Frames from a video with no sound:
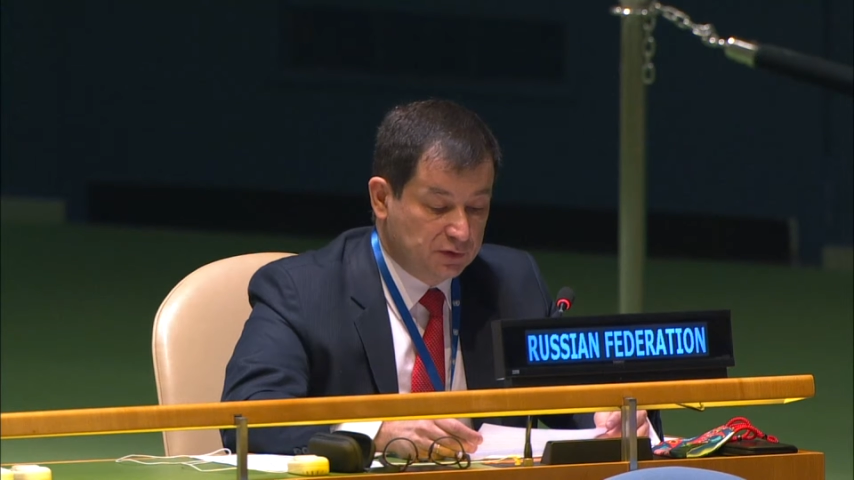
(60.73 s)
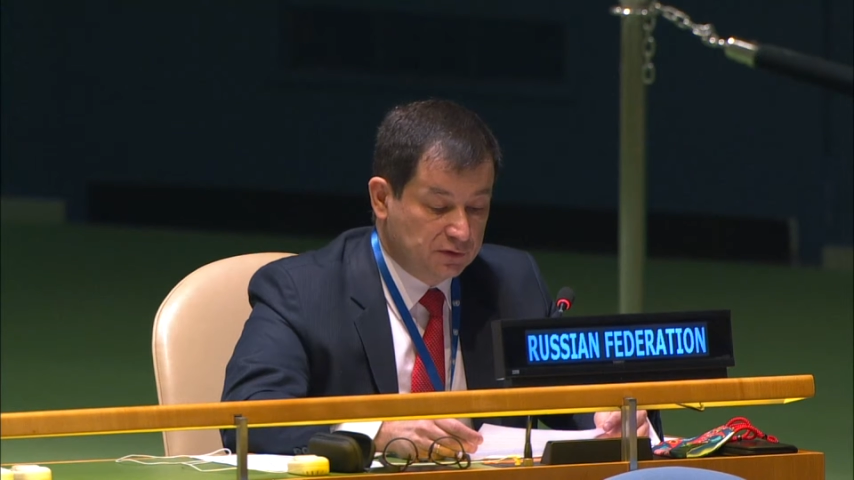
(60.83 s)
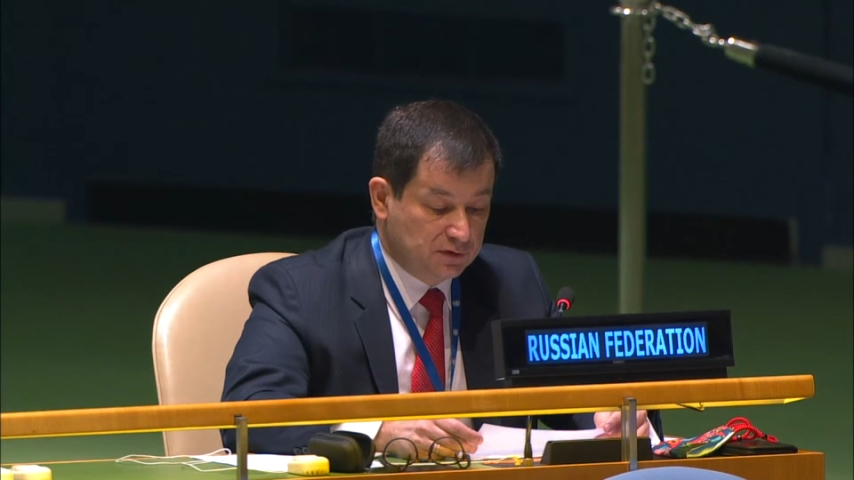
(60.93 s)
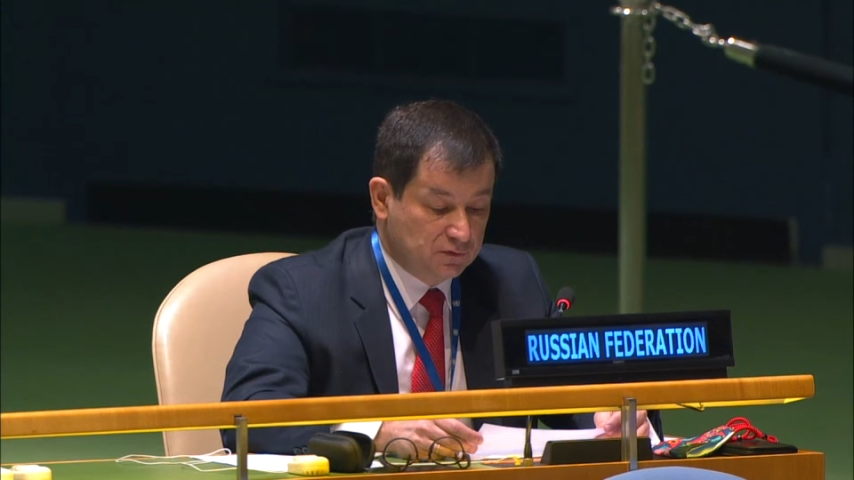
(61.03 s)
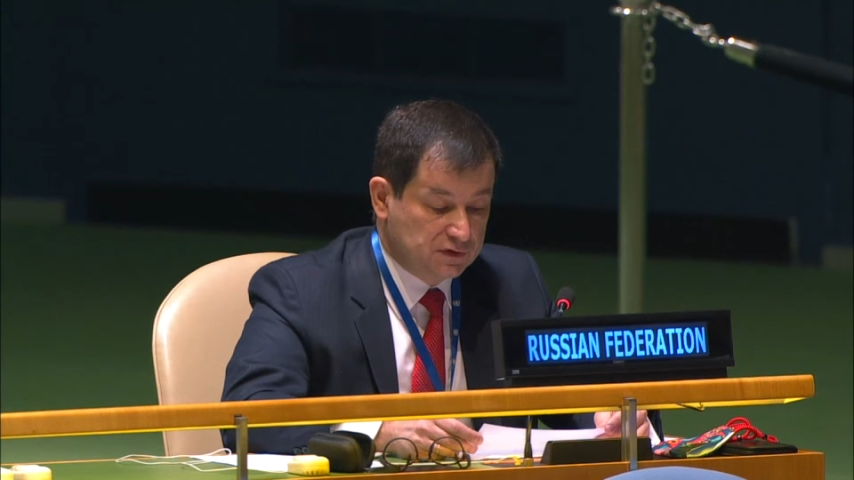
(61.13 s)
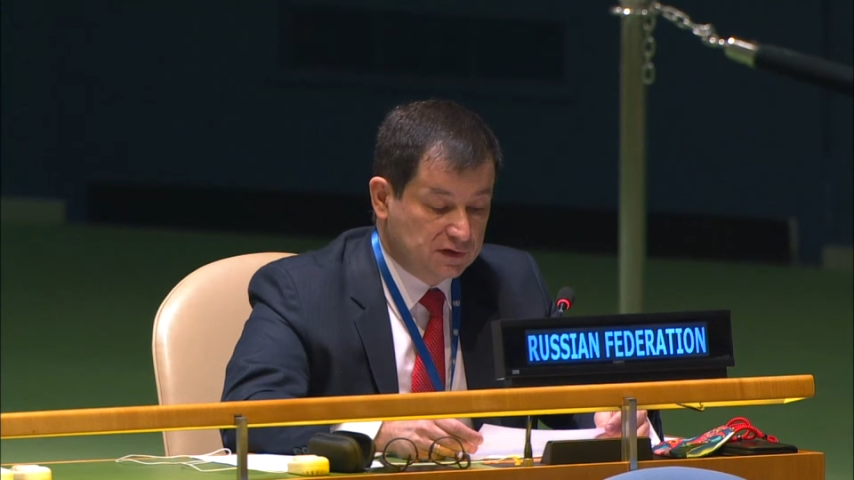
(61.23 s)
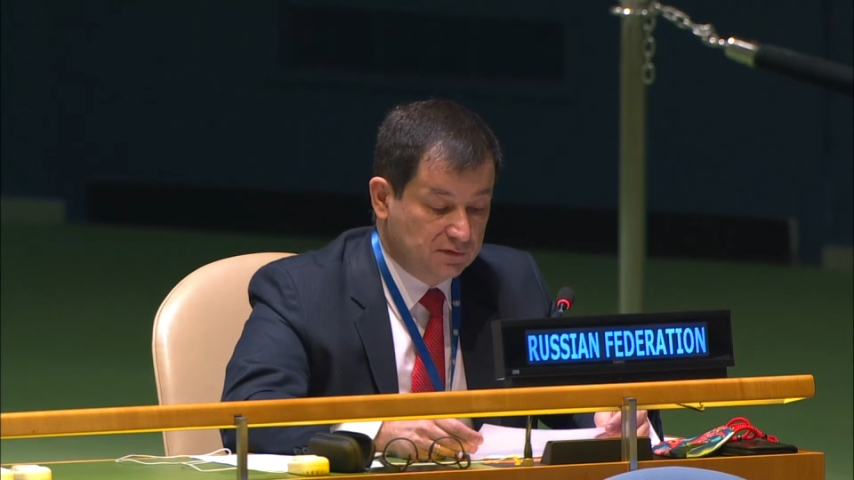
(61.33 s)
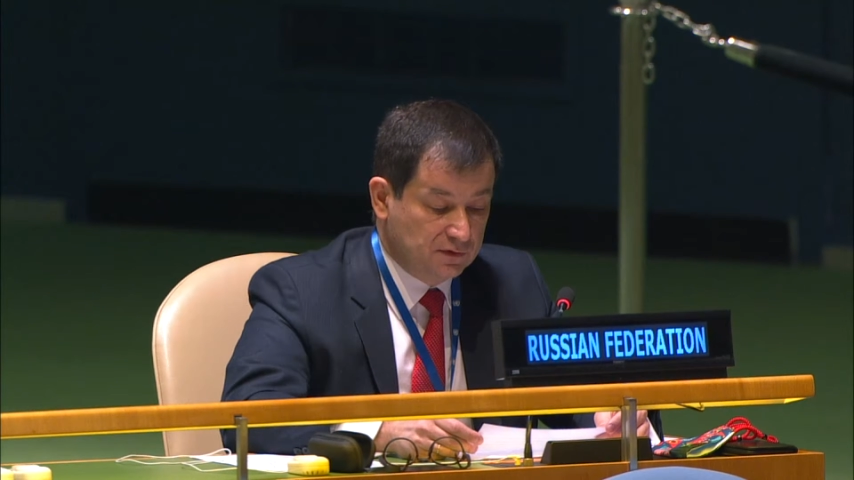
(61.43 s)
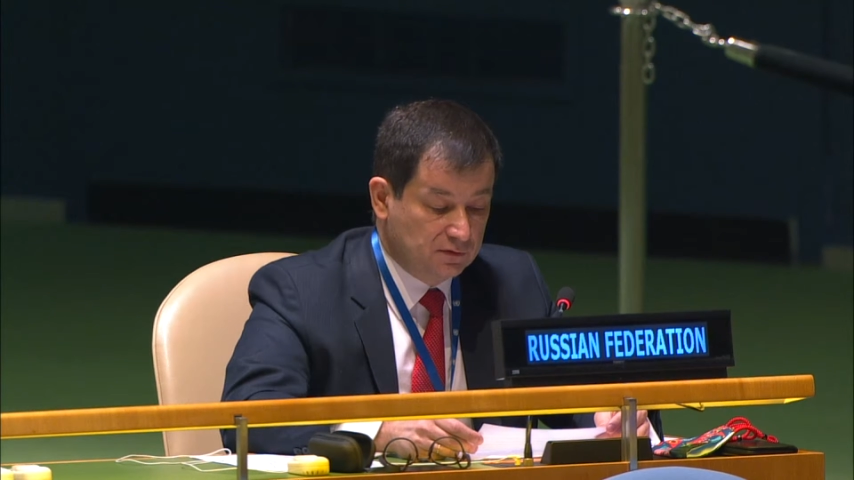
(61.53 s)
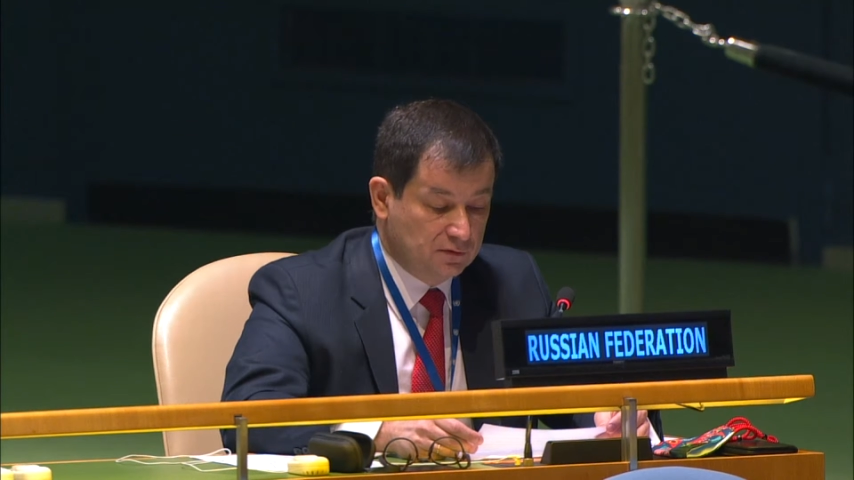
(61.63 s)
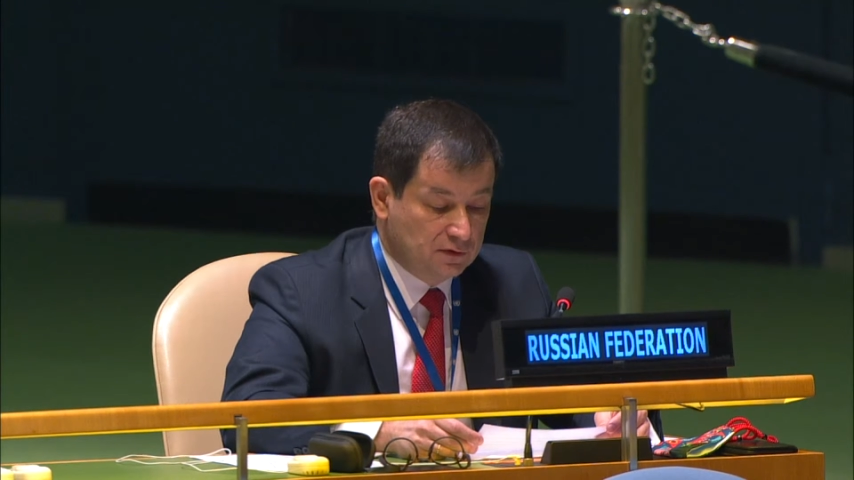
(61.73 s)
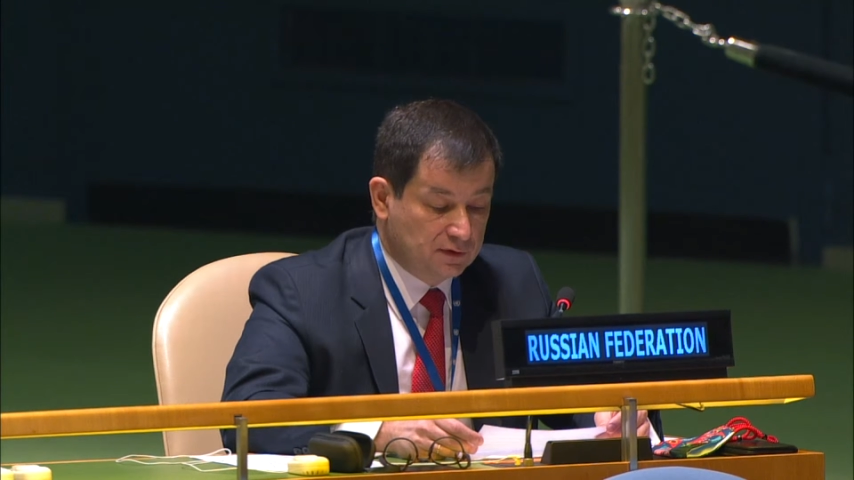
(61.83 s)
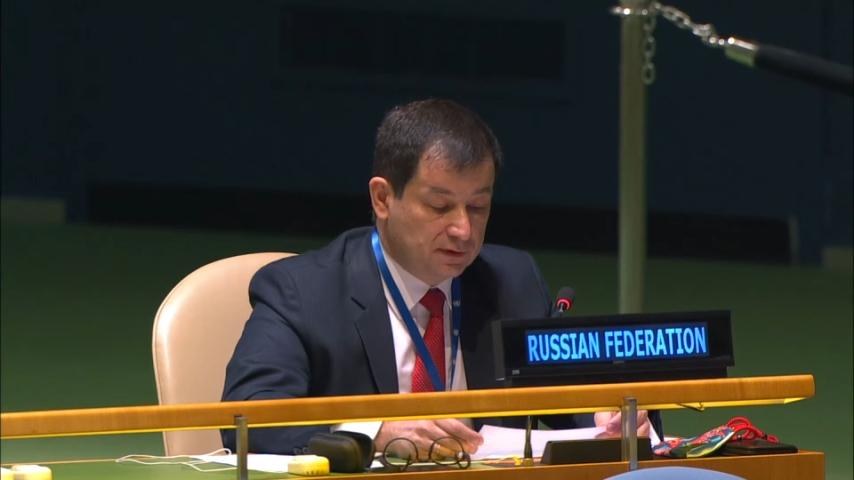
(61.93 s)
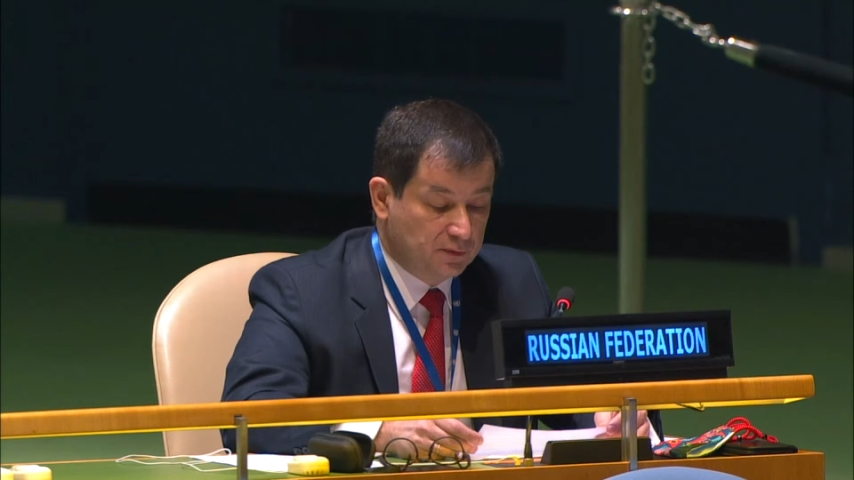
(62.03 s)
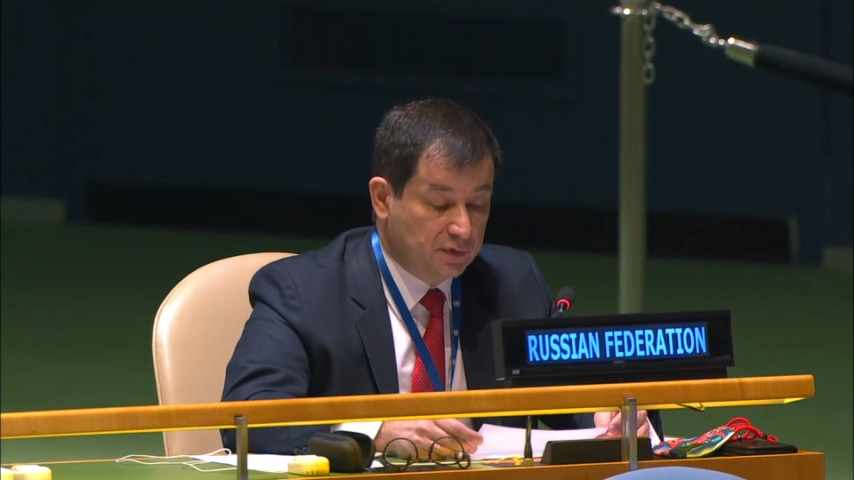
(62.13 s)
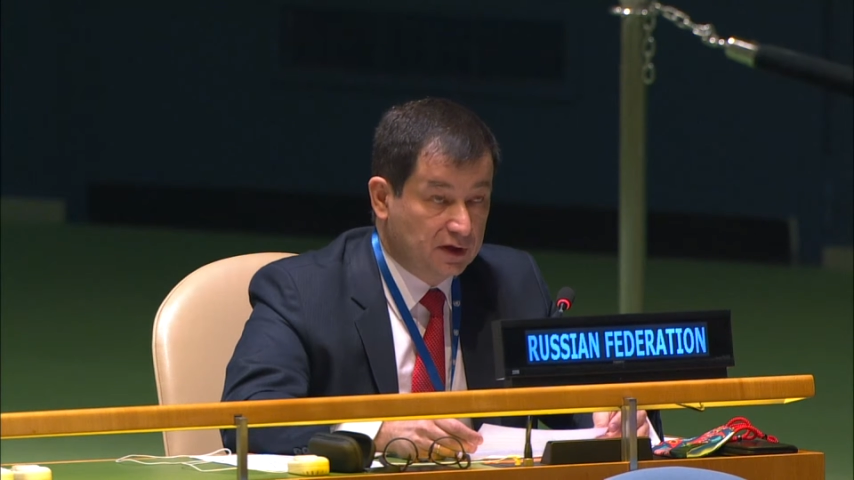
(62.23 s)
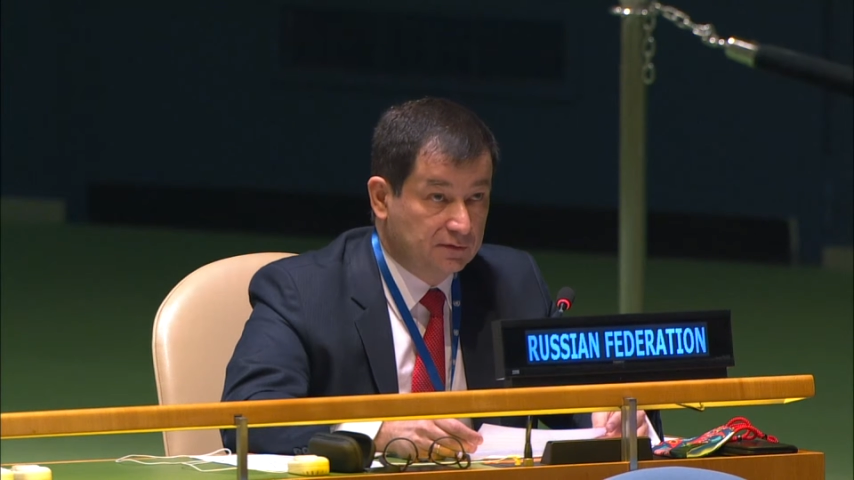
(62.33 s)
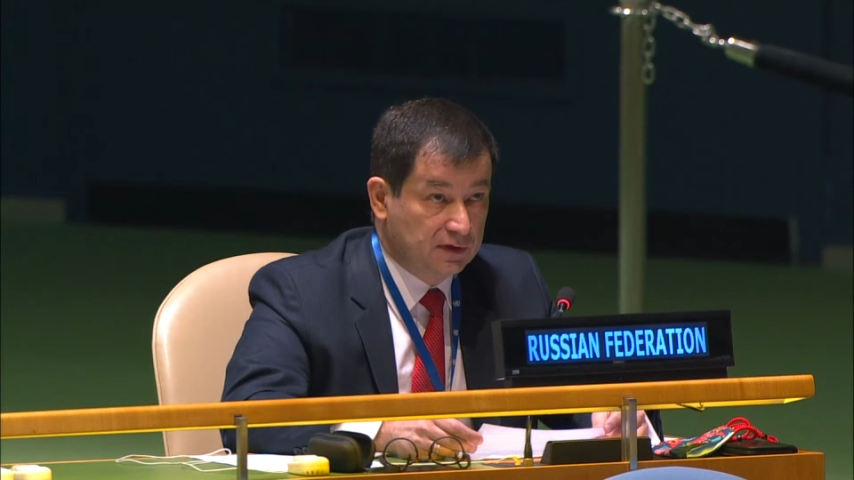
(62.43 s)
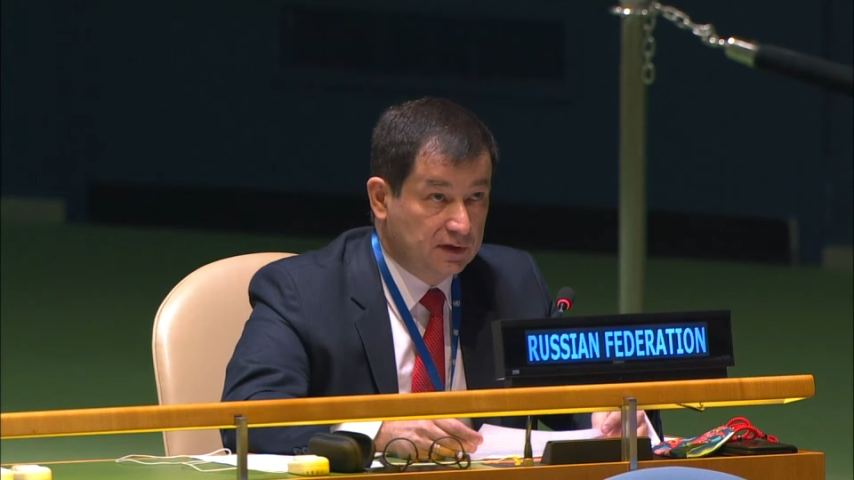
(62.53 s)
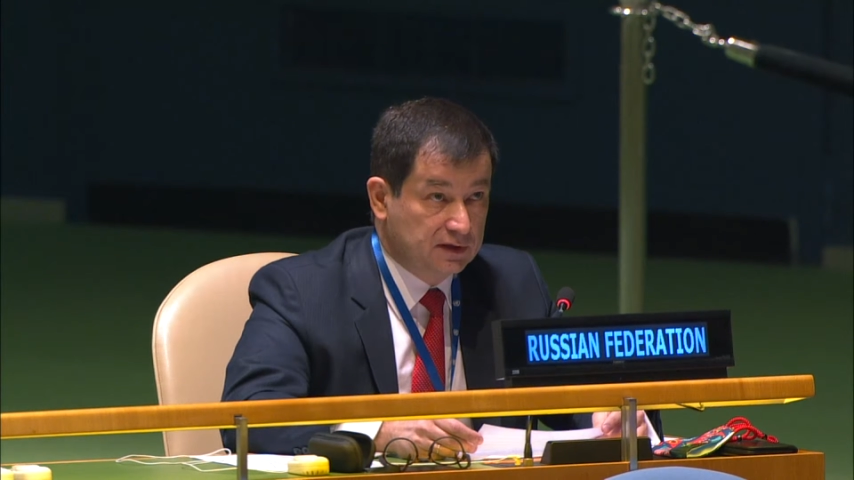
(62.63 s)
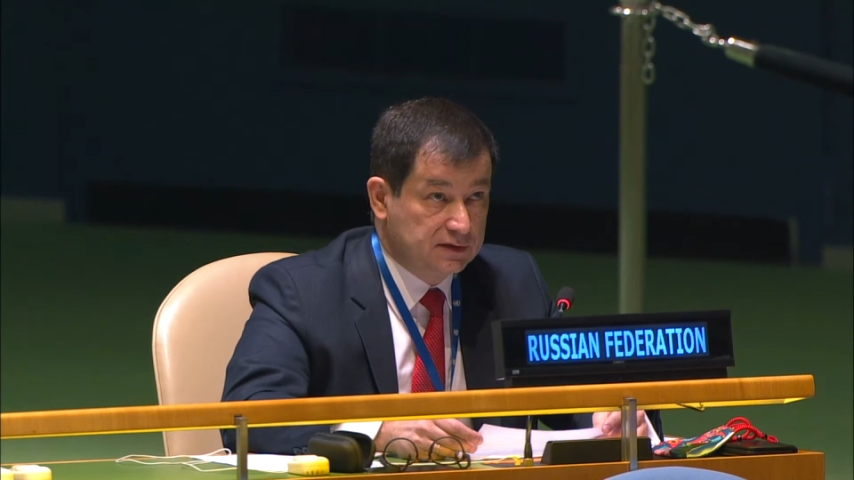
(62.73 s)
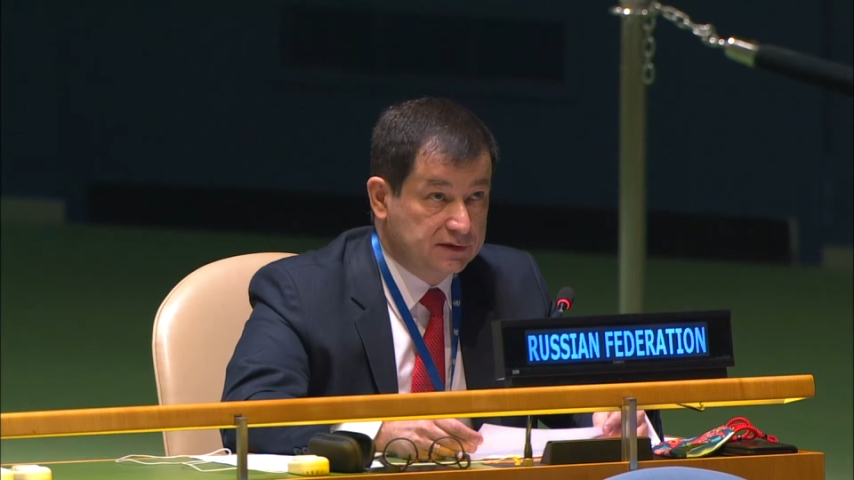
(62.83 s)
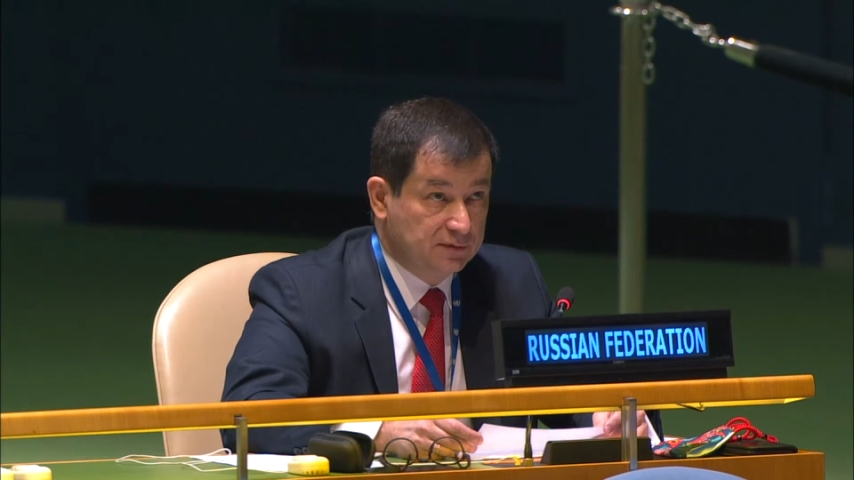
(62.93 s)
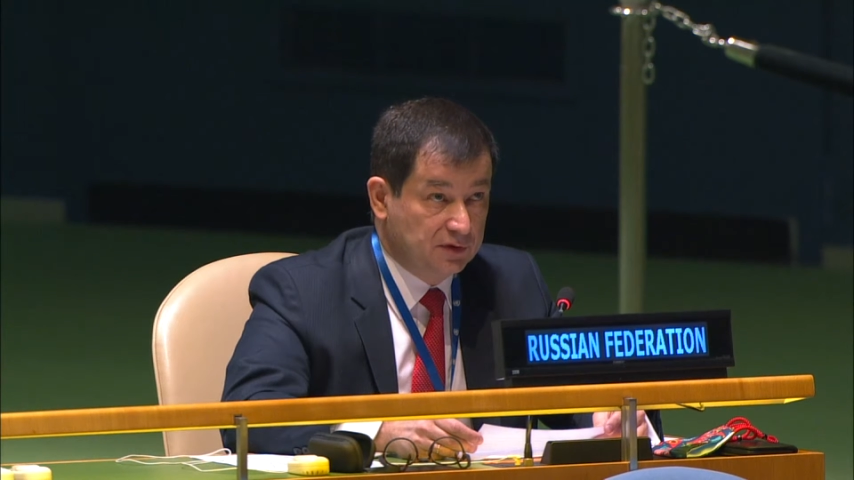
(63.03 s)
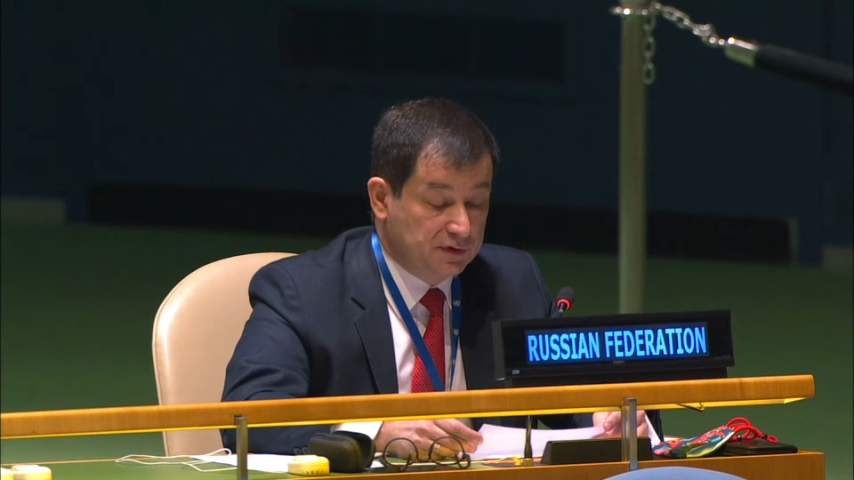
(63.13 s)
population of the peninsula